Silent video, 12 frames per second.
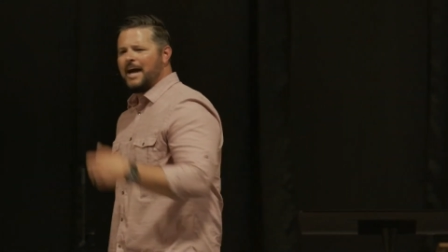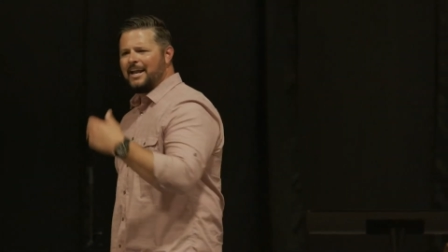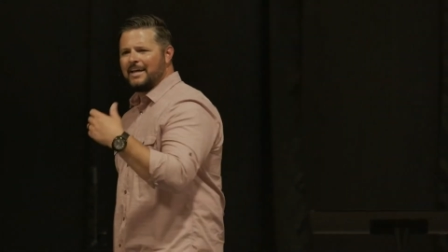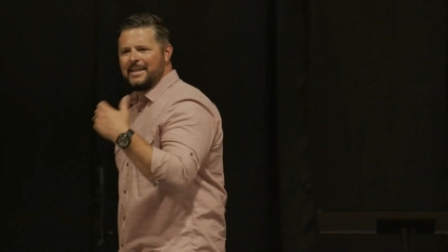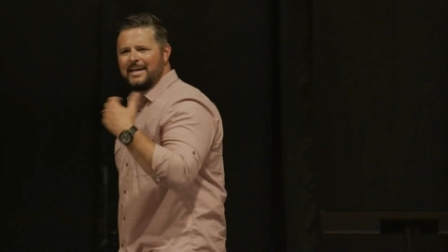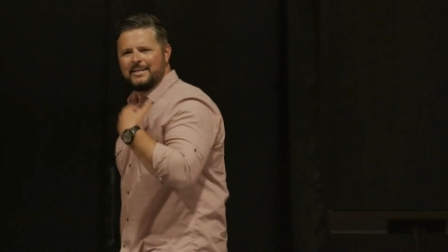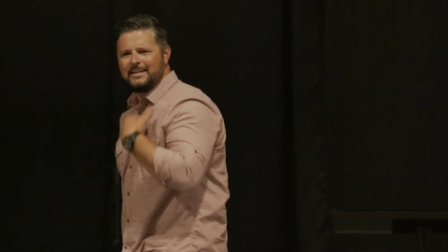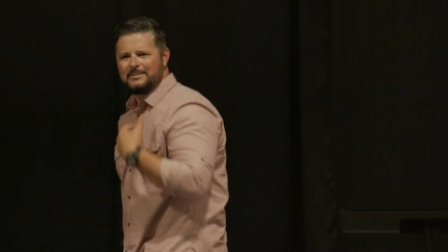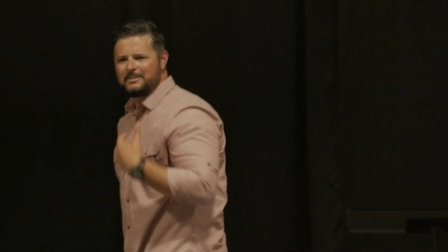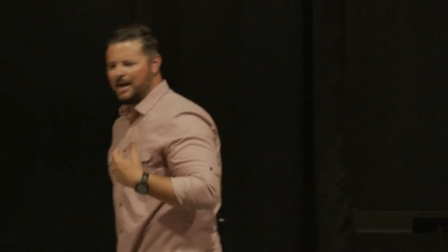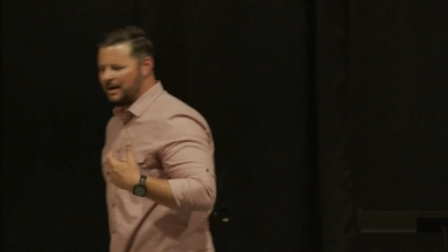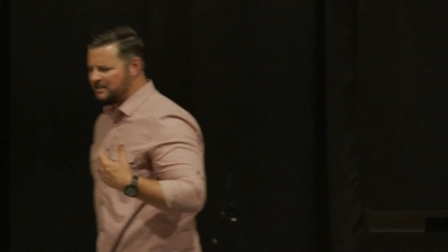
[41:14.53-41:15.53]
Ah, that
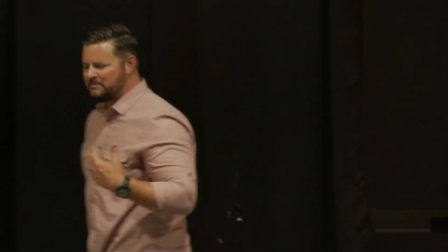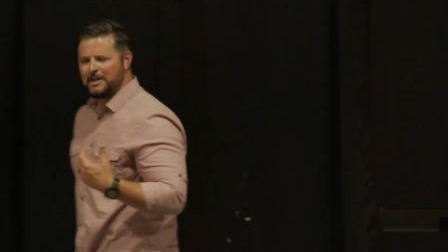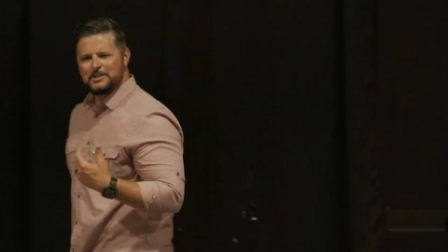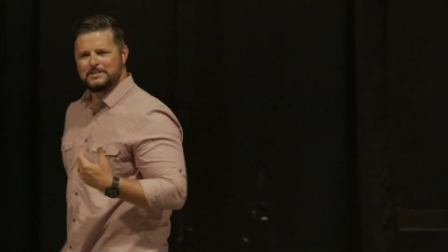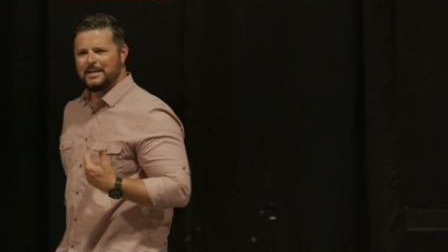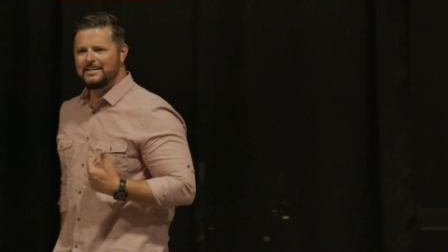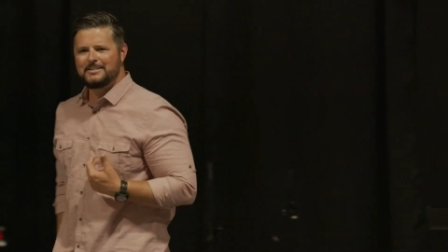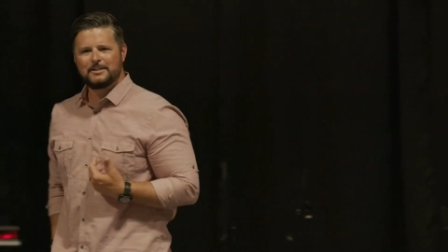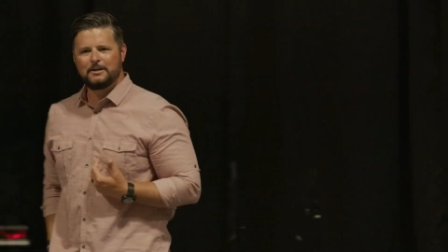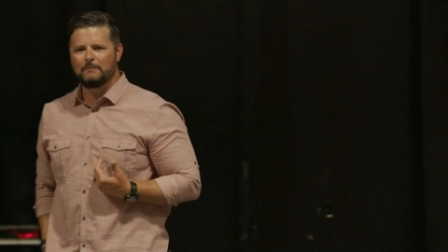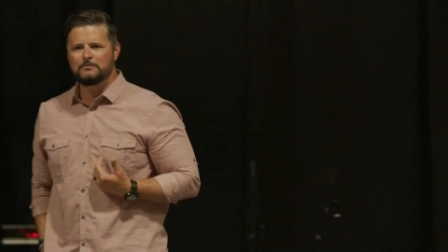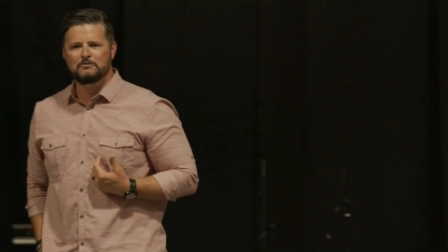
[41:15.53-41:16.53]
condemnation, that
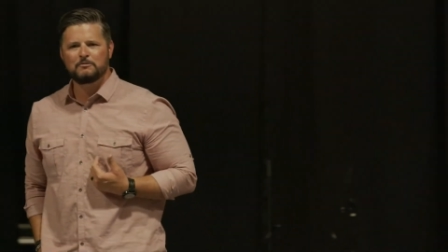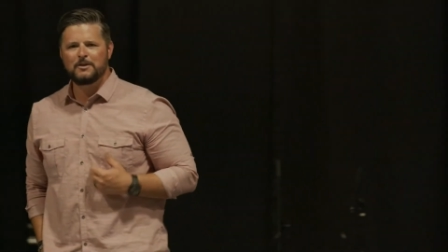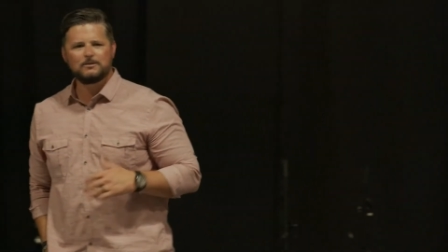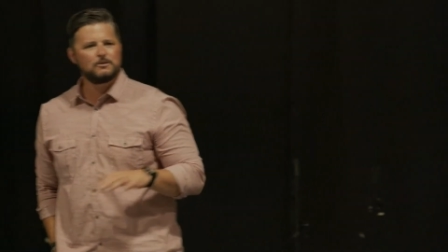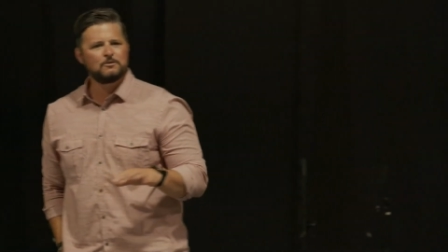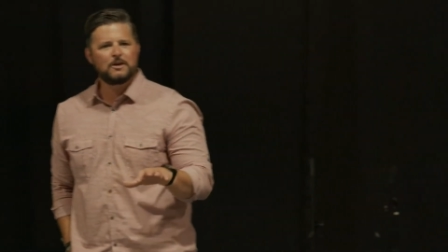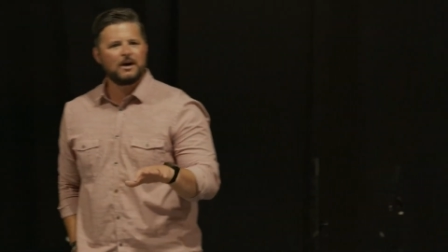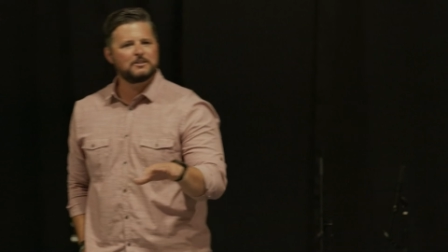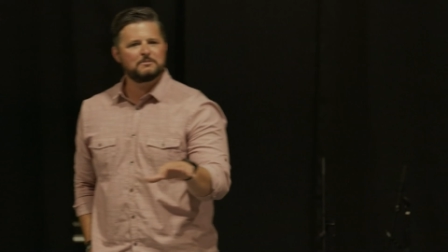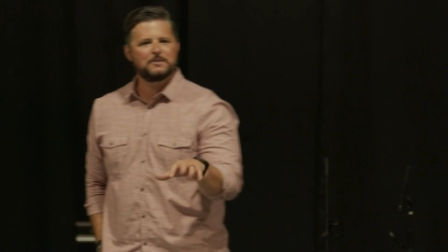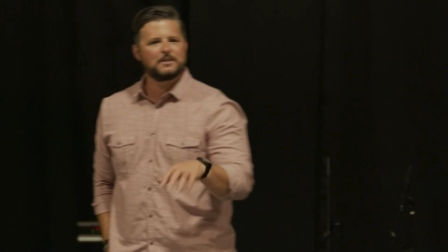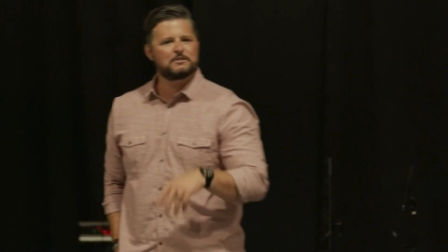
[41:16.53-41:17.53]
doesn't come, from, there's no
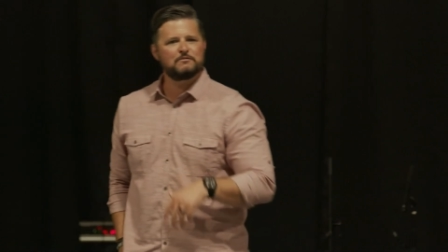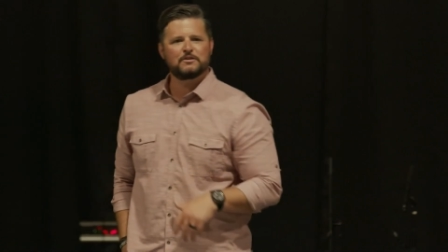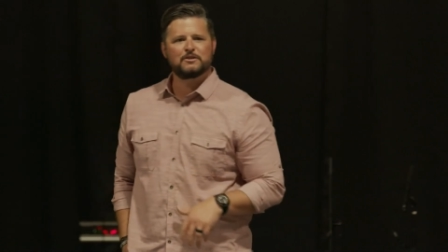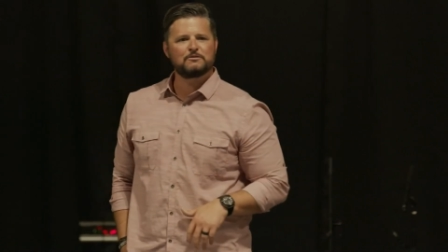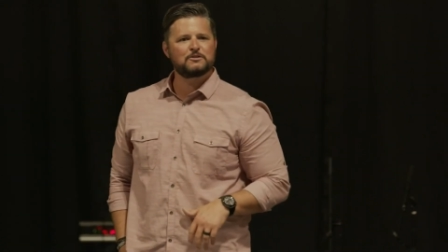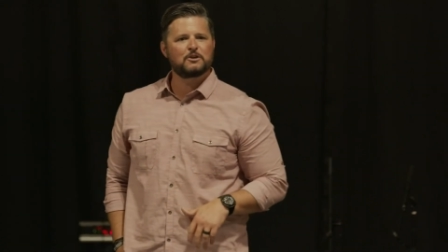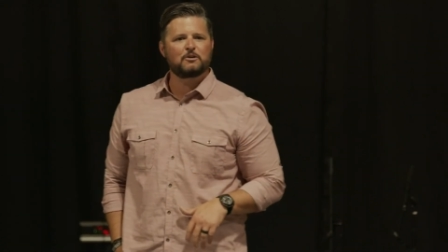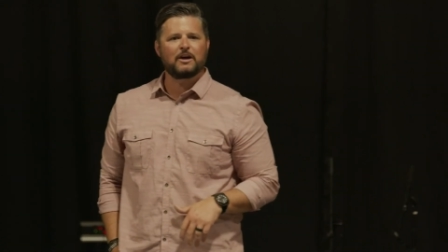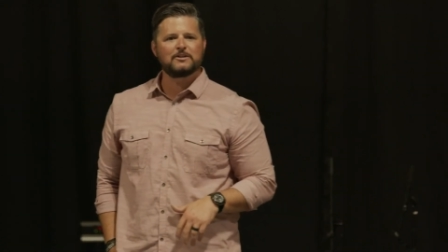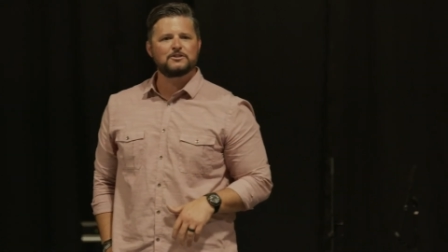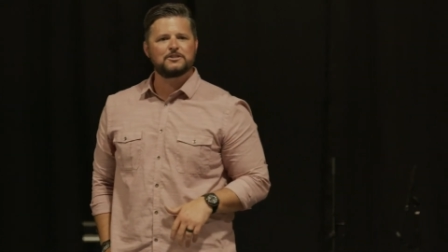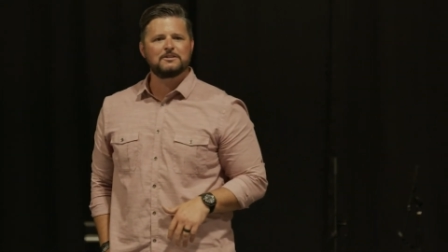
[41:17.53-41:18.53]
condemnation for those in
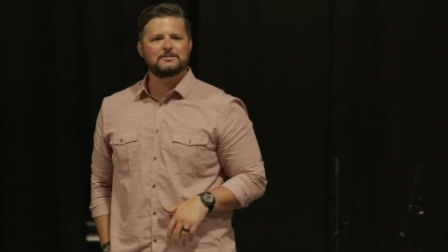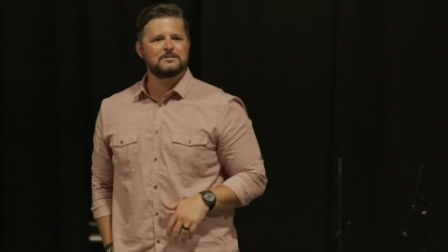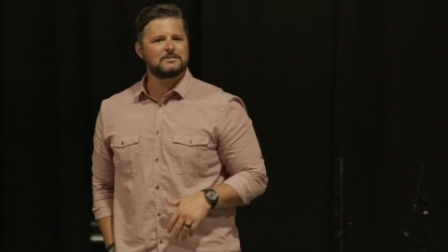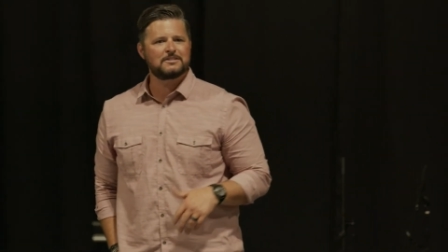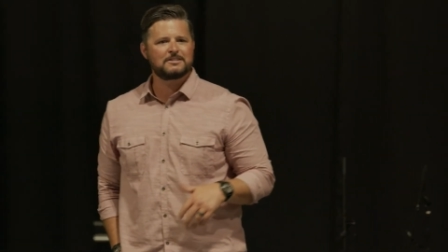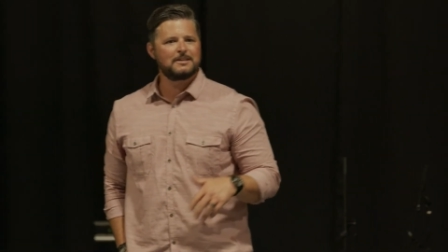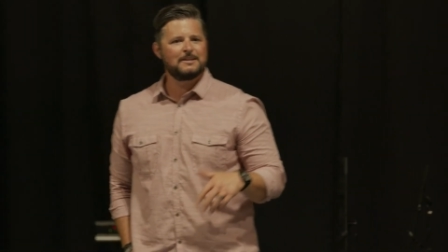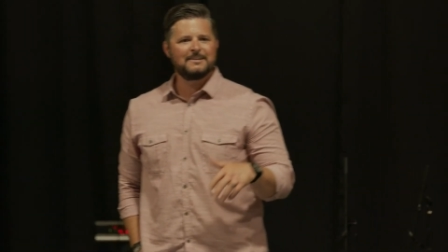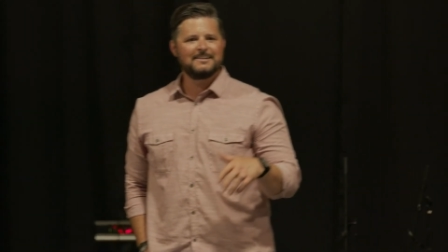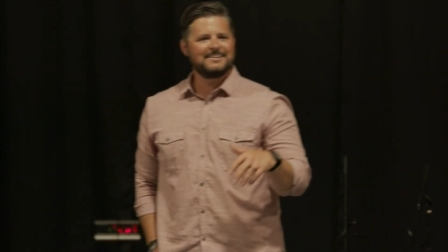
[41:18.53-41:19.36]
Christ Jesus.